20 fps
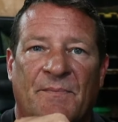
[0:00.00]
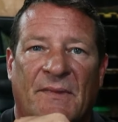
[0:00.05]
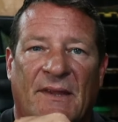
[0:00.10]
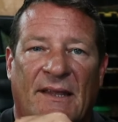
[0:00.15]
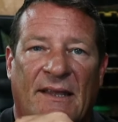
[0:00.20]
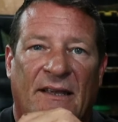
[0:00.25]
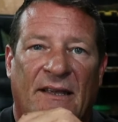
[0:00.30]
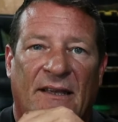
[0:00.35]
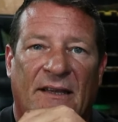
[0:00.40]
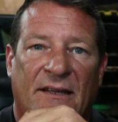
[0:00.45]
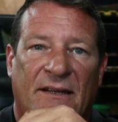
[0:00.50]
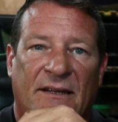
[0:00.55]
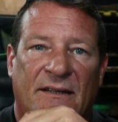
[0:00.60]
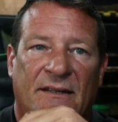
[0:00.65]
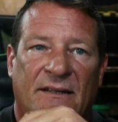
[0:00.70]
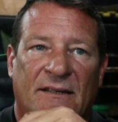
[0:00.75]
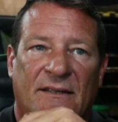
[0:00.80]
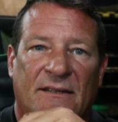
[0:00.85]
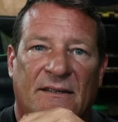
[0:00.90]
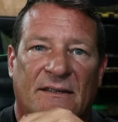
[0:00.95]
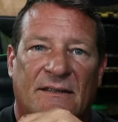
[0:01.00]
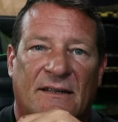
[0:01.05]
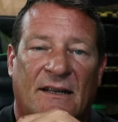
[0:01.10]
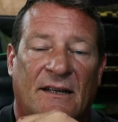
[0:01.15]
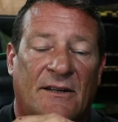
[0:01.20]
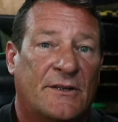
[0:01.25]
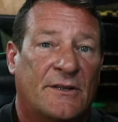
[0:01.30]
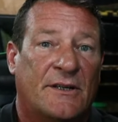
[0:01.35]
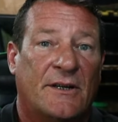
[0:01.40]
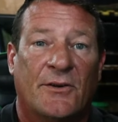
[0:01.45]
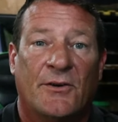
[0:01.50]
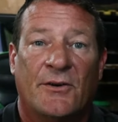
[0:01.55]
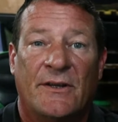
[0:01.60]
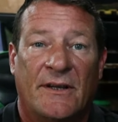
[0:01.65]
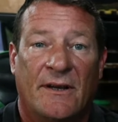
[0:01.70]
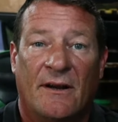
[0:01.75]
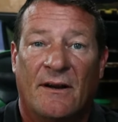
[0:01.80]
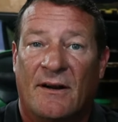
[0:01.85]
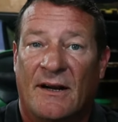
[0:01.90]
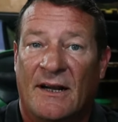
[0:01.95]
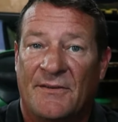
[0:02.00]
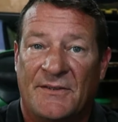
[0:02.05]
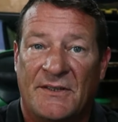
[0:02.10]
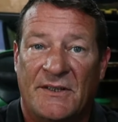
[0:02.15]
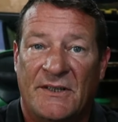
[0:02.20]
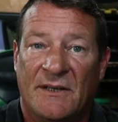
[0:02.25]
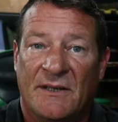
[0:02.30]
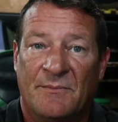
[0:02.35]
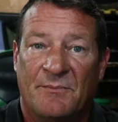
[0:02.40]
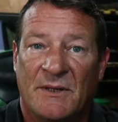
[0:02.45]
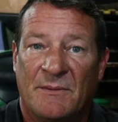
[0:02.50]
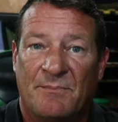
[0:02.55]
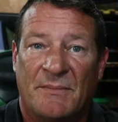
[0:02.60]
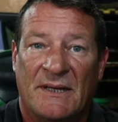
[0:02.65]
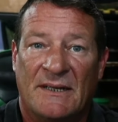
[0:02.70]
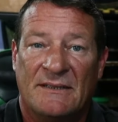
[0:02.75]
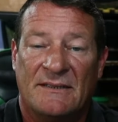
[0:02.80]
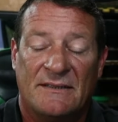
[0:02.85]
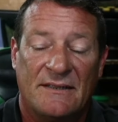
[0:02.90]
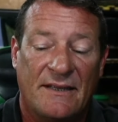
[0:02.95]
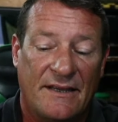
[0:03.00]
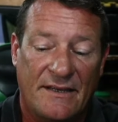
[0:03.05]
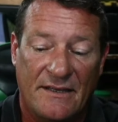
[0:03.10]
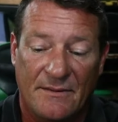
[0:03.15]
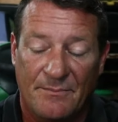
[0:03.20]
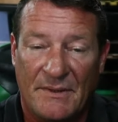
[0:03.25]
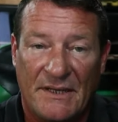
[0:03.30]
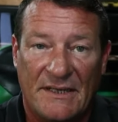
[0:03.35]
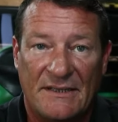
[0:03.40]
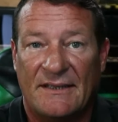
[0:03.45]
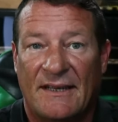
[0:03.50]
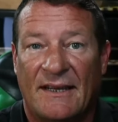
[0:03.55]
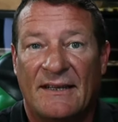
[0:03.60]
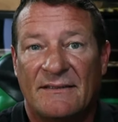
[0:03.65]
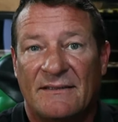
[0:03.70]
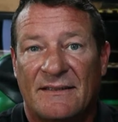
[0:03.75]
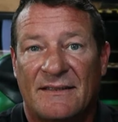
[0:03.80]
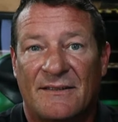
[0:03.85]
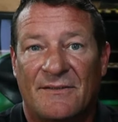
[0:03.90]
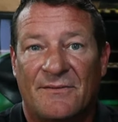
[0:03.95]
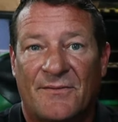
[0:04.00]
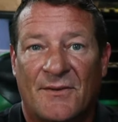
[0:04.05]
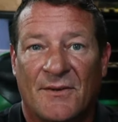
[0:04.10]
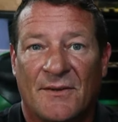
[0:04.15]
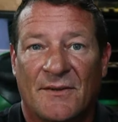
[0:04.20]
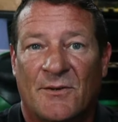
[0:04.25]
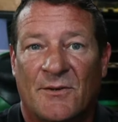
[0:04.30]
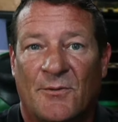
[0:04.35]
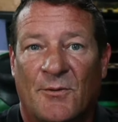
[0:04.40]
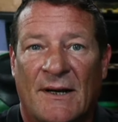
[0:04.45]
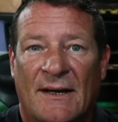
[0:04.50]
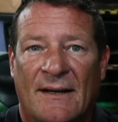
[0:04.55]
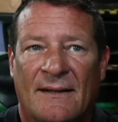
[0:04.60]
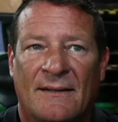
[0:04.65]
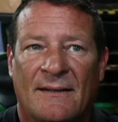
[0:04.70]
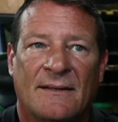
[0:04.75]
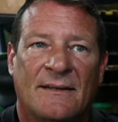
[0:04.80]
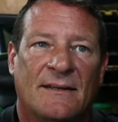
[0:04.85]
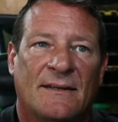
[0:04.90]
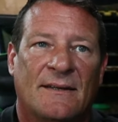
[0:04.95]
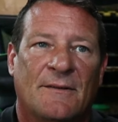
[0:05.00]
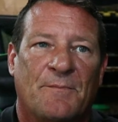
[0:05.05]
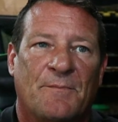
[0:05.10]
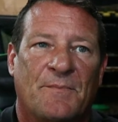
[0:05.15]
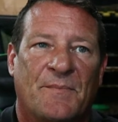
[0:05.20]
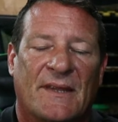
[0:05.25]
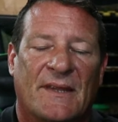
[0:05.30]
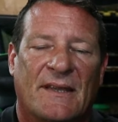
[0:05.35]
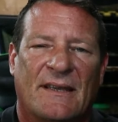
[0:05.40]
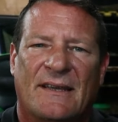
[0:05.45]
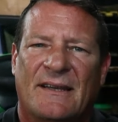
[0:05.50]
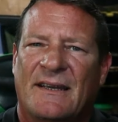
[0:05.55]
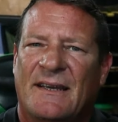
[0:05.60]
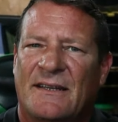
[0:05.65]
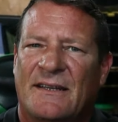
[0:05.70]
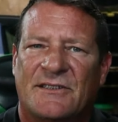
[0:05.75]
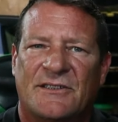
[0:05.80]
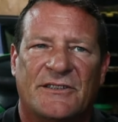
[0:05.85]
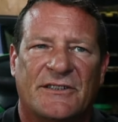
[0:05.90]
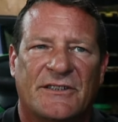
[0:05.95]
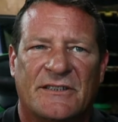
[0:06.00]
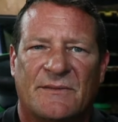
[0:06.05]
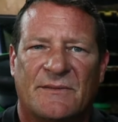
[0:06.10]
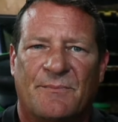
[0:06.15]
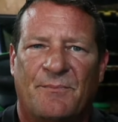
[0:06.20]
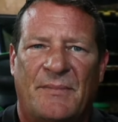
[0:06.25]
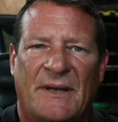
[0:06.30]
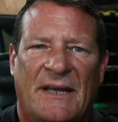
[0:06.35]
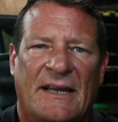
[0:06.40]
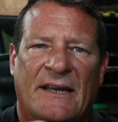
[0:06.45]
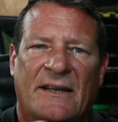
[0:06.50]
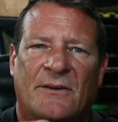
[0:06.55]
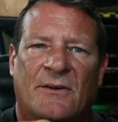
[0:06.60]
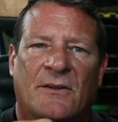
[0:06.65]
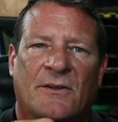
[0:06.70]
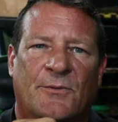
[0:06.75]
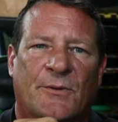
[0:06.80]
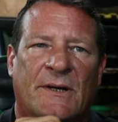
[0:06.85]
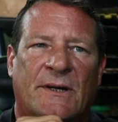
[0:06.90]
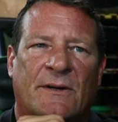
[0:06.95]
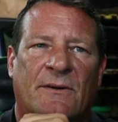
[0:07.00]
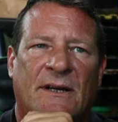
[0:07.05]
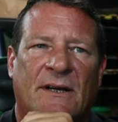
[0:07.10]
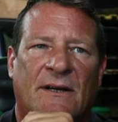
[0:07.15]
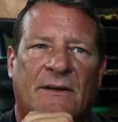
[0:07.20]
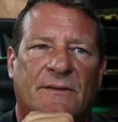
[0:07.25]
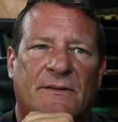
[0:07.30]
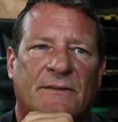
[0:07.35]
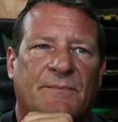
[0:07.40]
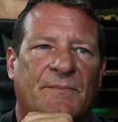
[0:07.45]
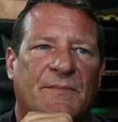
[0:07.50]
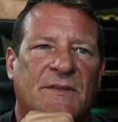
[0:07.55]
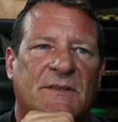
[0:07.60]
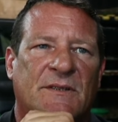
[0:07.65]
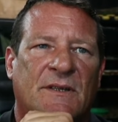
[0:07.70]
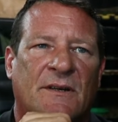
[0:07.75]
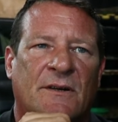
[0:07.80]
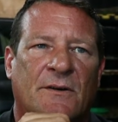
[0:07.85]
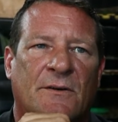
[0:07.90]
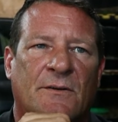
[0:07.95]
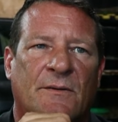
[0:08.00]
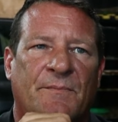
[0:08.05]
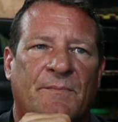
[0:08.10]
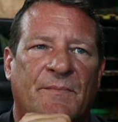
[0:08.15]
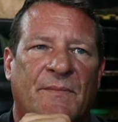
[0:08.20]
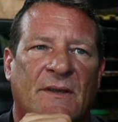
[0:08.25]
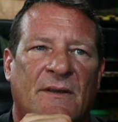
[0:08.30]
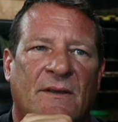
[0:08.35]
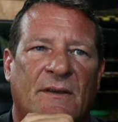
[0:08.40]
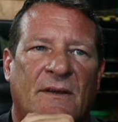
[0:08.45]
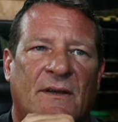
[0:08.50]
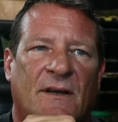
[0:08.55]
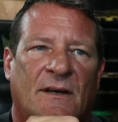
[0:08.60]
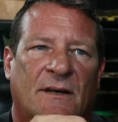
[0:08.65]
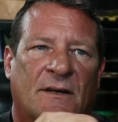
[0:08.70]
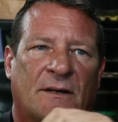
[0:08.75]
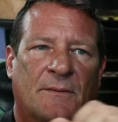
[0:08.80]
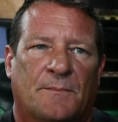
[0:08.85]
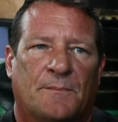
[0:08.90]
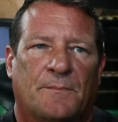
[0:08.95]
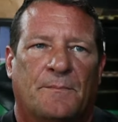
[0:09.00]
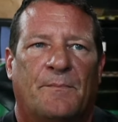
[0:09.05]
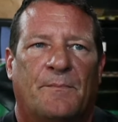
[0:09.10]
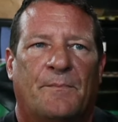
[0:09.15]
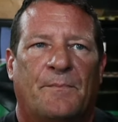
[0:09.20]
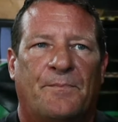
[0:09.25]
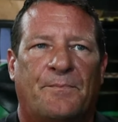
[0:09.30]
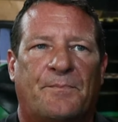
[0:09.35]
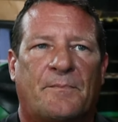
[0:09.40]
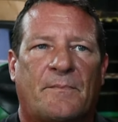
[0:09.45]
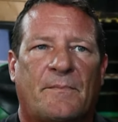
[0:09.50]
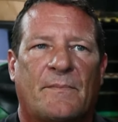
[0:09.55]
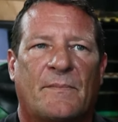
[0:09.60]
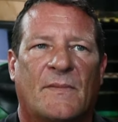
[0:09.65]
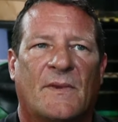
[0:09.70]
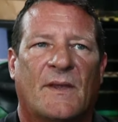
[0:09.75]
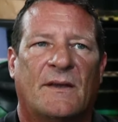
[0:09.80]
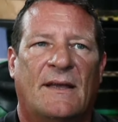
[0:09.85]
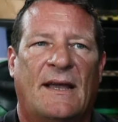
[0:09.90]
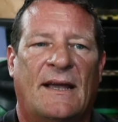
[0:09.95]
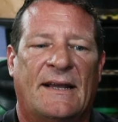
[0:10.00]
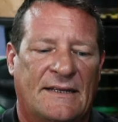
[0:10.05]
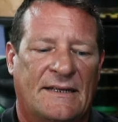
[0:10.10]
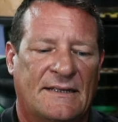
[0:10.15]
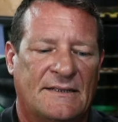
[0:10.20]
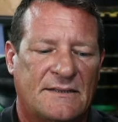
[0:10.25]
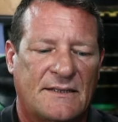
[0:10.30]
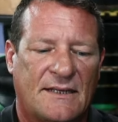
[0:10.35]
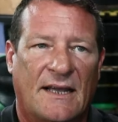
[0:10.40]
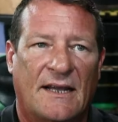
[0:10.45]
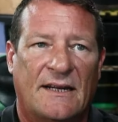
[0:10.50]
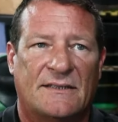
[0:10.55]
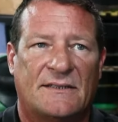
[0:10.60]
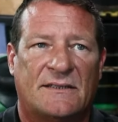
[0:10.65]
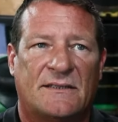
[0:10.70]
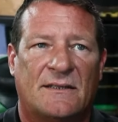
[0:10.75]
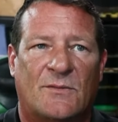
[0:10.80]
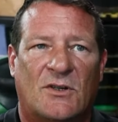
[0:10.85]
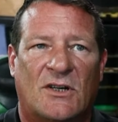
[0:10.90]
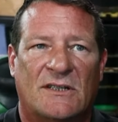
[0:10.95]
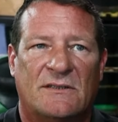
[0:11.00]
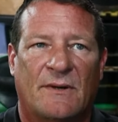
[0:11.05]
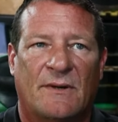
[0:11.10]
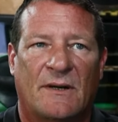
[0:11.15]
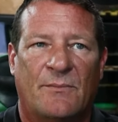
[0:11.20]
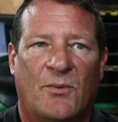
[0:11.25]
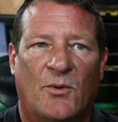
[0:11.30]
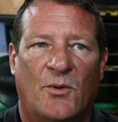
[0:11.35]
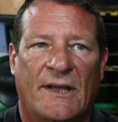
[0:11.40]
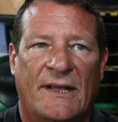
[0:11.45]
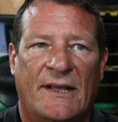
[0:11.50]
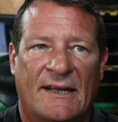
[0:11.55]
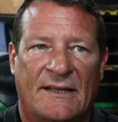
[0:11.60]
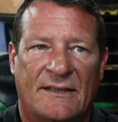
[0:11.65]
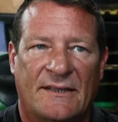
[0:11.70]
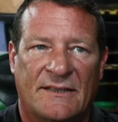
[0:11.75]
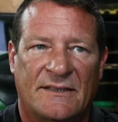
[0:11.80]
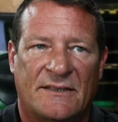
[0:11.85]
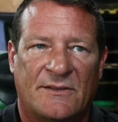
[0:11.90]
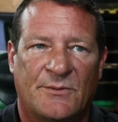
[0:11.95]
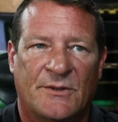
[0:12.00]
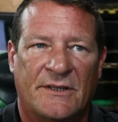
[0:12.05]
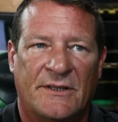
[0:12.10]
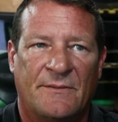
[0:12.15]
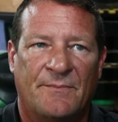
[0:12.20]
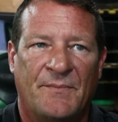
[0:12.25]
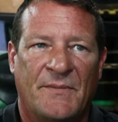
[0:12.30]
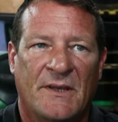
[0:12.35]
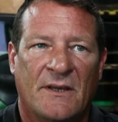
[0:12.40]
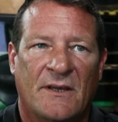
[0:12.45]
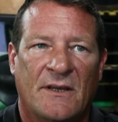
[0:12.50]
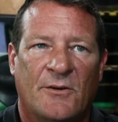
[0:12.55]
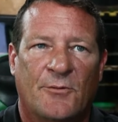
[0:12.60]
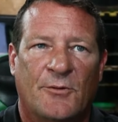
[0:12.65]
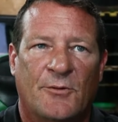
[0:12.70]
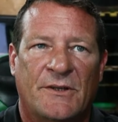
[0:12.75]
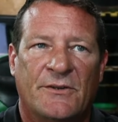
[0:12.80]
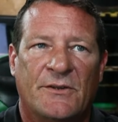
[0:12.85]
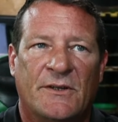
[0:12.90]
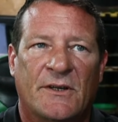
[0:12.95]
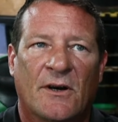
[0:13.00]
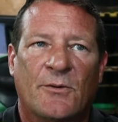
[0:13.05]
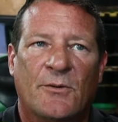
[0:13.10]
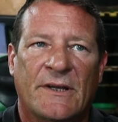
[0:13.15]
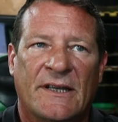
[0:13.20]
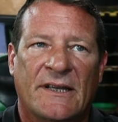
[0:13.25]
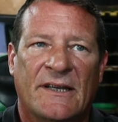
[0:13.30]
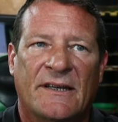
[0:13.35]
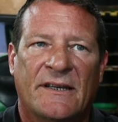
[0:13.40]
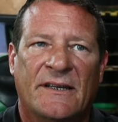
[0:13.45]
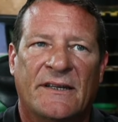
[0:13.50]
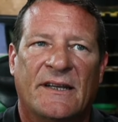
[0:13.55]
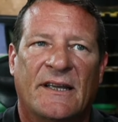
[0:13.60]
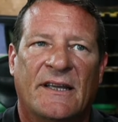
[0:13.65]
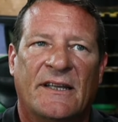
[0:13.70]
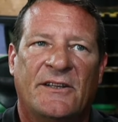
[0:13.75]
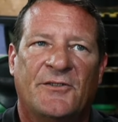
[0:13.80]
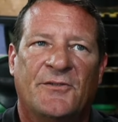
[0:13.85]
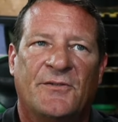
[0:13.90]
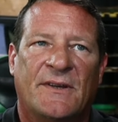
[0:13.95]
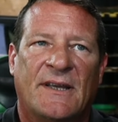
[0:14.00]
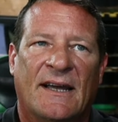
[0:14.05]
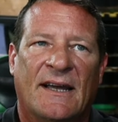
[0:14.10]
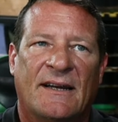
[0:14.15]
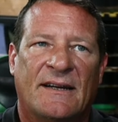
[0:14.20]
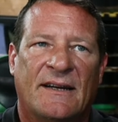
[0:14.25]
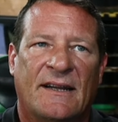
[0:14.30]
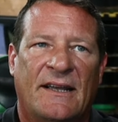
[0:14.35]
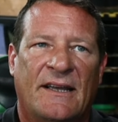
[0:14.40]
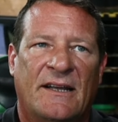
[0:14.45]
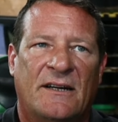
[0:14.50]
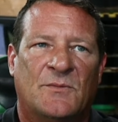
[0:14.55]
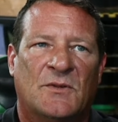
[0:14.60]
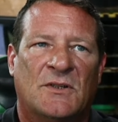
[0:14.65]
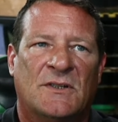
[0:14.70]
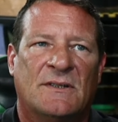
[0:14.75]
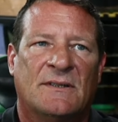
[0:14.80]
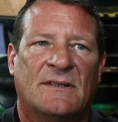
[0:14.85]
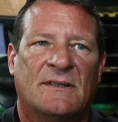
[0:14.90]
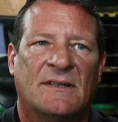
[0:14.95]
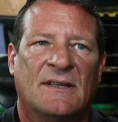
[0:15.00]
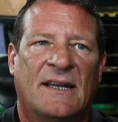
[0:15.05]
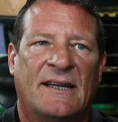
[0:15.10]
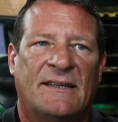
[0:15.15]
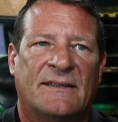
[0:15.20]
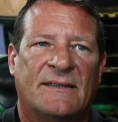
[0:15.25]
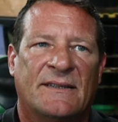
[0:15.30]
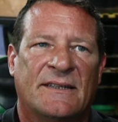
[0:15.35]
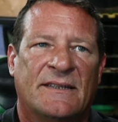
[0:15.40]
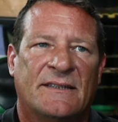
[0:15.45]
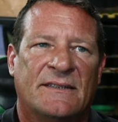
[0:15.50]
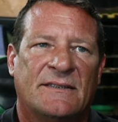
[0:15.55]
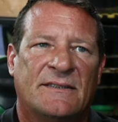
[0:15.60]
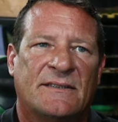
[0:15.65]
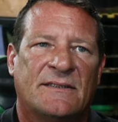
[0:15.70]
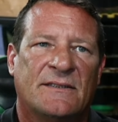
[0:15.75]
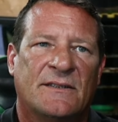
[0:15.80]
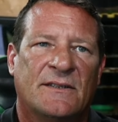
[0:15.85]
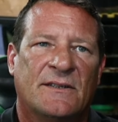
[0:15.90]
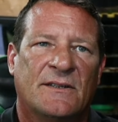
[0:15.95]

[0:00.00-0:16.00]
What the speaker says: And I don't care who you are, after you get bit by a snake, it makes you hesitant for a little while. And it's just bad all the way around. So I guess to kind of summarize my point on this one, when you go in and you've got an animal like this,